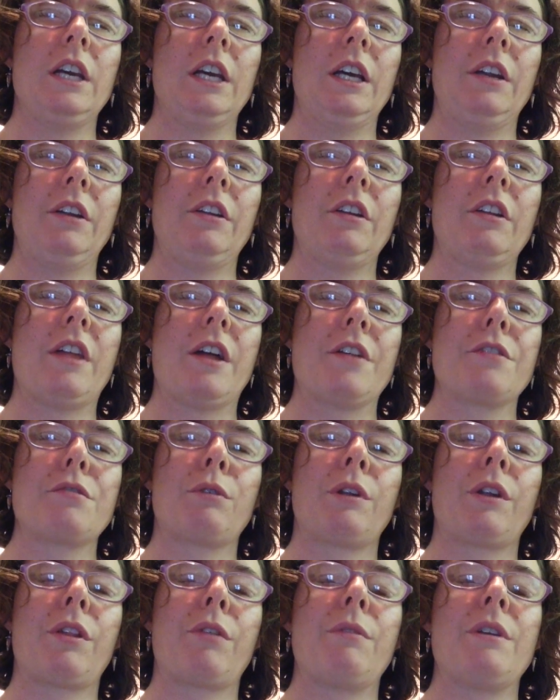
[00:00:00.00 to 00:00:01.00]
And that's
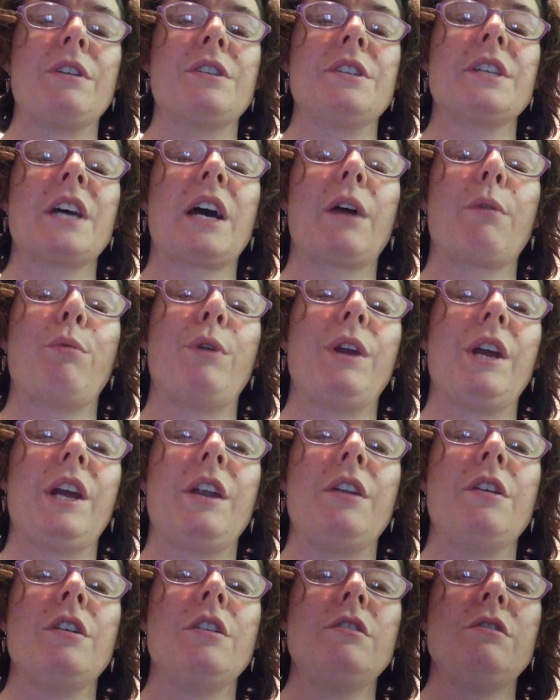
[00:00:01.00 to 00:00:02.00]
one of the reasons I read
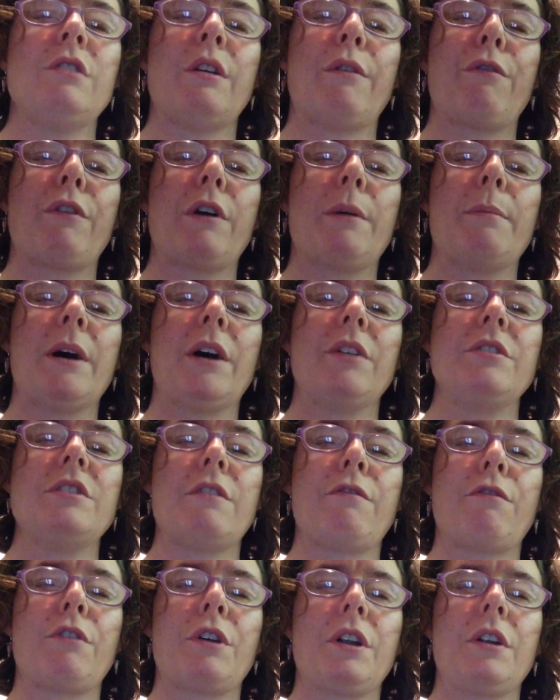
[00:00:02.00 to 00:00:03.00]
different about
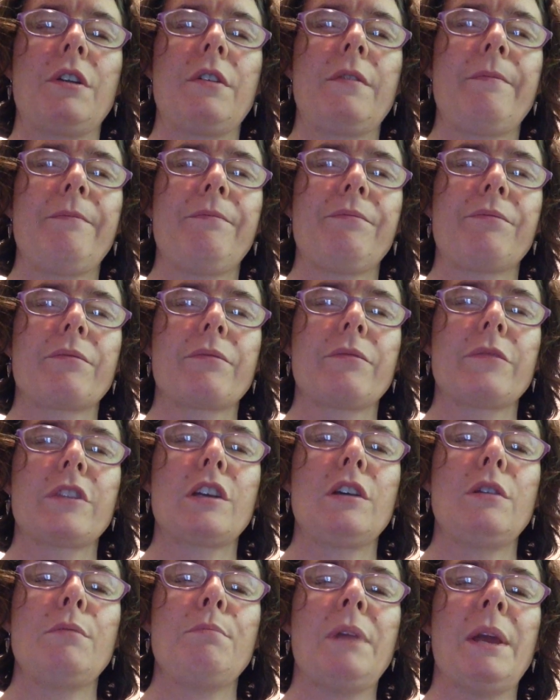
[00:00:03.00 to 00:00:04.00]
different
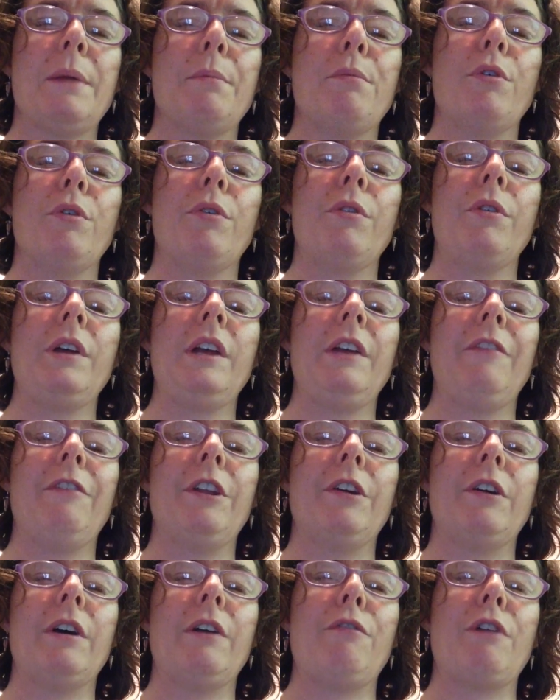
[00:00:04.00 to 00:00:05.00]
people, even
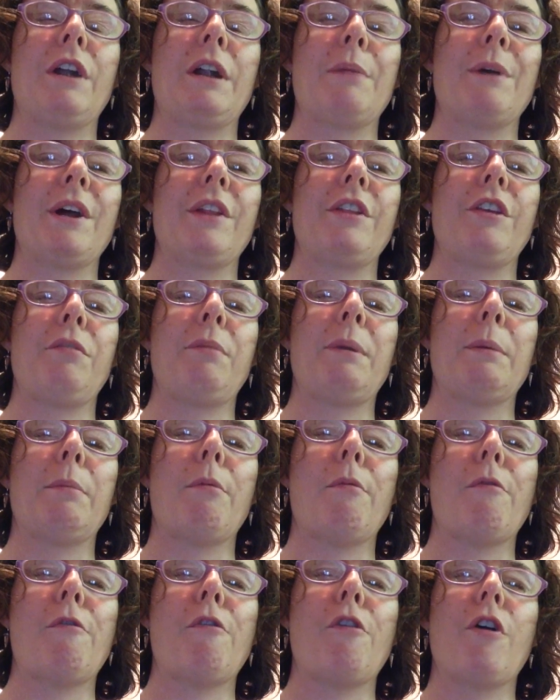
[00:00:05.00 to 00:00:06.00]
though I've read about these people
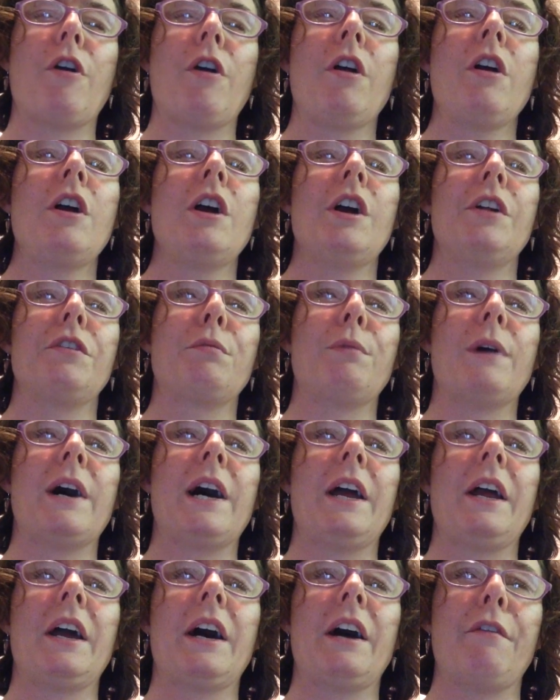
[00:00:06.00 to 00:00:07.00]
before. That's
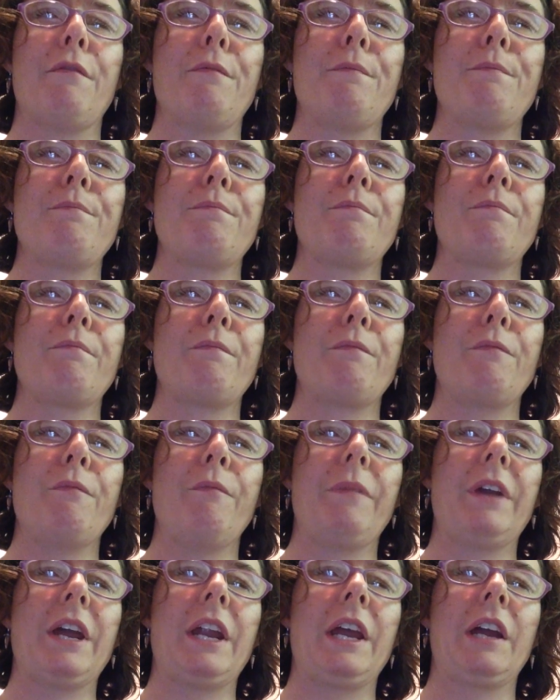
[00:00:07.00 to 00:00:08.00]
why I've
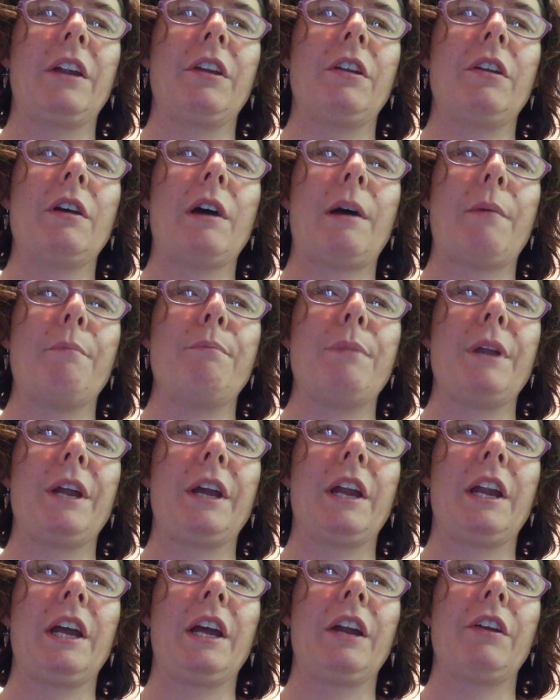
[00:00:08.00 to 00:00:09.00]
getting into, I've been
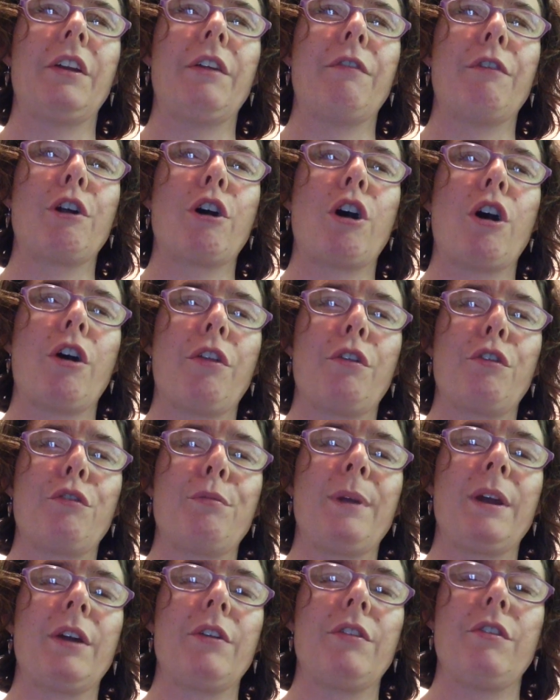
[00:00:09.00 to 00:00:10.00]
getting into different authors
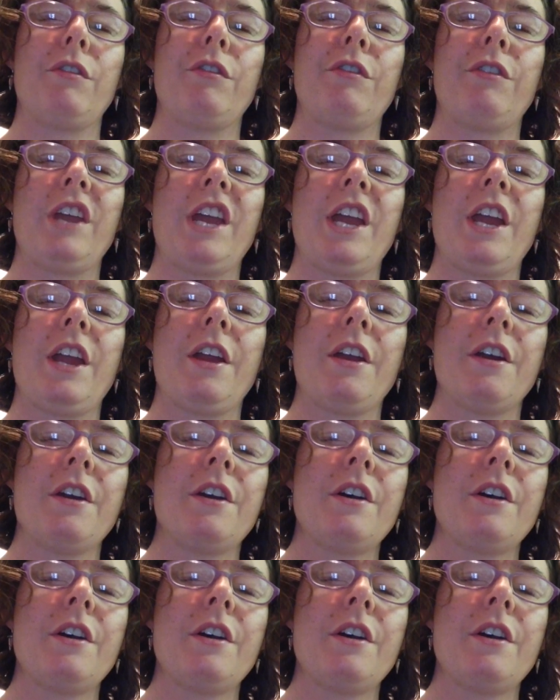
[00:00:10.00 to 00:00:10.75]
because you see